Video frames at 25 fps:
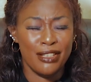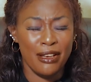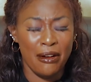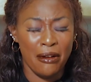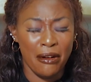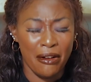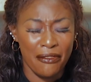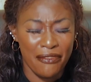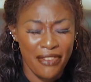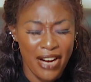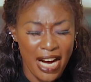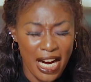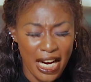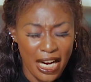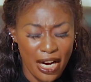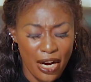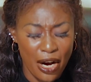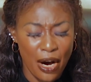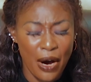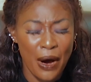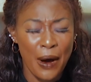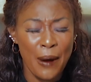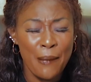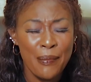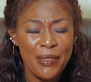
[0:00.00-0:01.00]
Jehovah
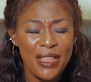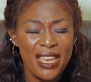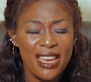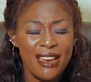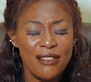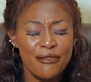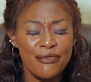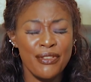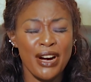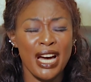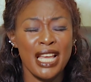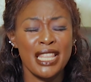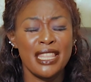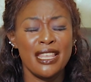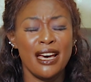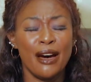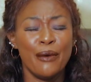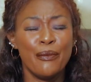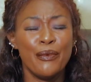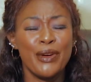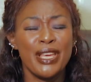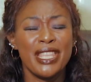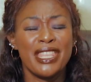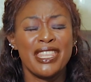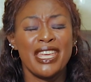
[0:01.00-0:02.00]
God.
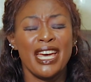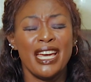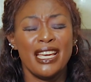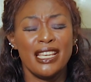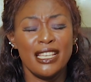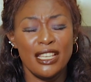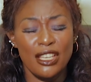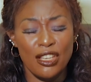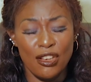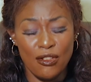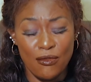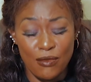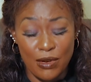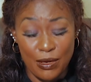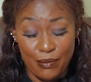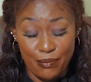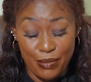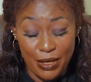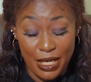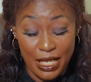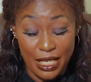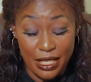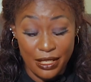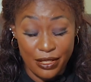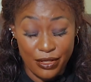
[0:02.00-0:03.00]
Father, we thank you, we
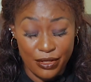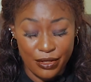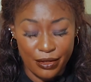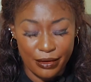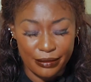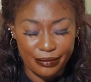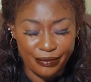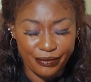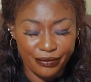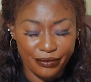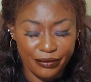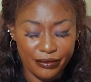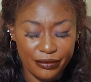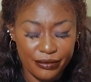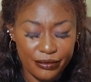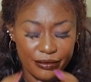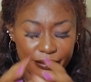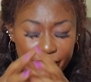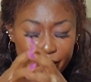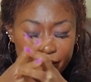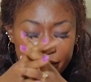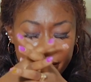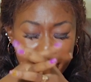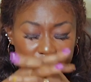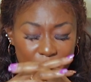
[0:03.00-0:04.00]
bless you.
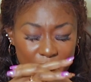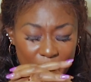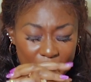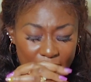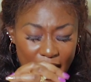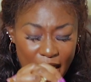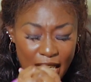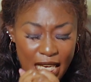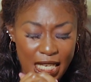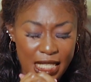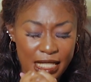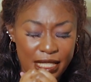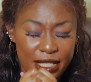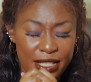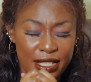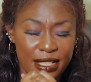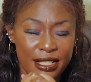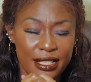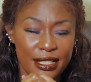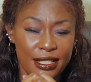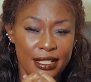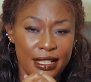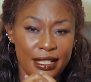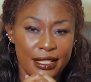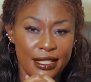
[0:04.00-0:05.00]
In
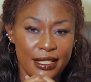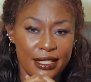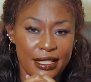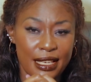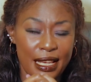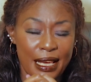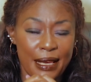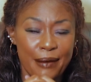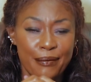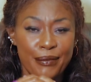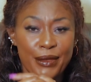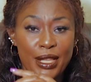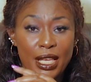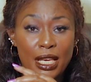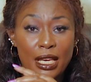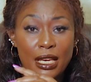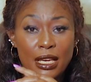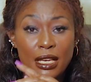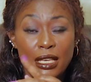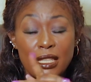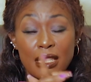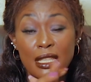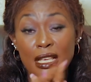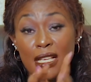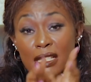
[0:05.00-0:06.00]
Jesus' name.
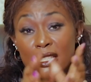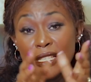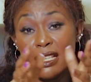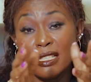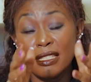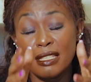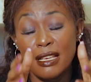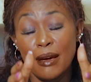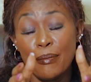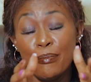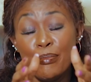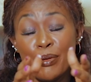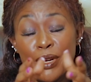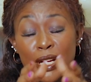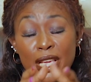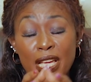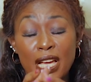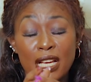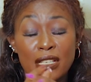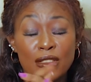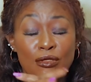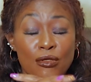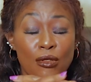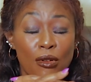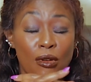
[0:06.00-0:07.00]
This is a
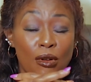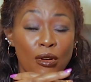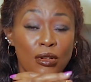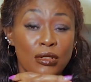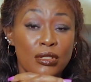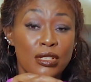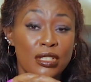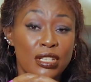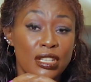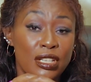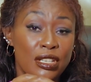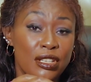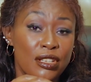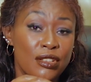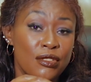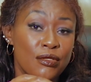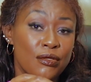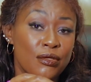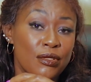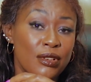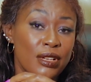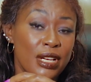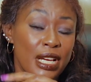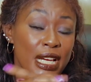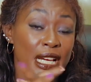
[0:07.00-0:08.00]
prayer you continue.